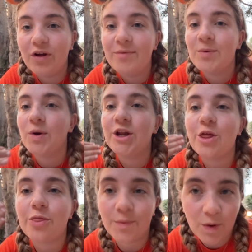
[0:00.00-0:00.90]
I've been wanting
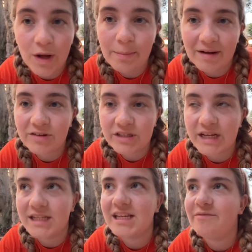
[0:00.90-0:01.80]
to throw up ever since.